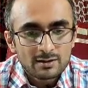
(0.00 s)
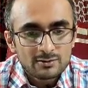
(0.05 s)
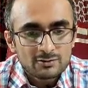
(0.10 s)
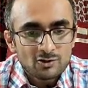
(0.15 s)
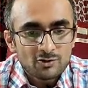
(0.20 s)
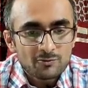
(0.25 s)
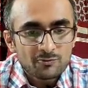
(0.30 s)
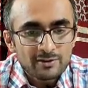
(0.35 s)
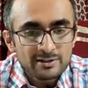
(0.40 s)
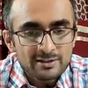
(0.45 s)

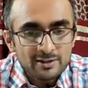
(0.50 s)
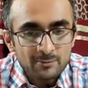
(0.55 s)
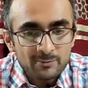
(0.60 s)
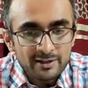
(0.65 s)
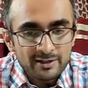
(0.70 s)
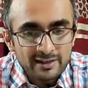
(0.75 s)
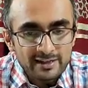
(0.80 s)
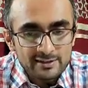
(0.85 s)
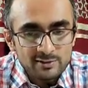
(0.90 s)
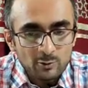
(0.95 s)
So if we
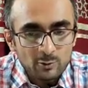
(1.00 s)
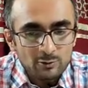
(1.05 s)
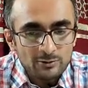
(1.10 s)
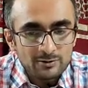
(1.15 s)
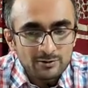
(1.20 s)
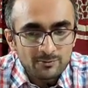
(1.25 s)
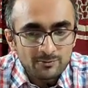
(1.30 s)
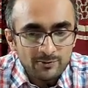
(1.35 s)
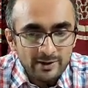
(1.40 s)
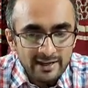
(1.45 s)
summarize all
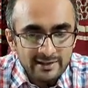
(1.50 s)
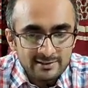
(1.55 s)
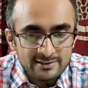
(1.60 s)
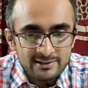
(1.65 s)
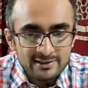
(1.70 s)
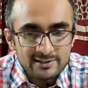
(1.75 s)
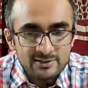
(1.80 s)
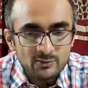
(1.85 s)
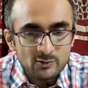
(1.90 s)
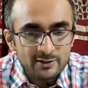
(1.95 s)
the
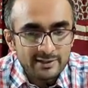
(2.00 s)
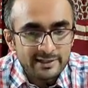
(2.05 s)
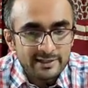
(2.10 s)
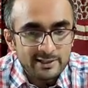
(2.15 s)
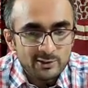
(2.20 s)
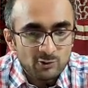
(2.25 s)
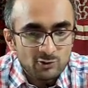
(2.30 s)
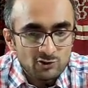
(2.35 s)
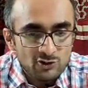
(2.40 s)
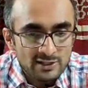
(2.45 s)
factors for
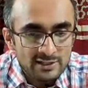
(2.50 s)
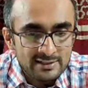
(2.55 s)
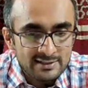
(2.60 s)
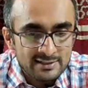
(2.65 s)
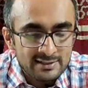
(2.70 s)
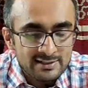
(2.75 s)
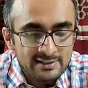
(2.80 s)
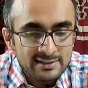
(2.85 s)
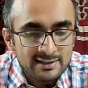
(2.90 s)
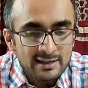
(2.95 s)

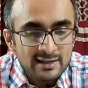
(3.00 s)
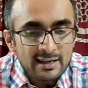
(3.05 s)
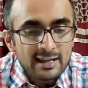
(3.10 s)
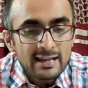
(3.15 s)
ketogenesis,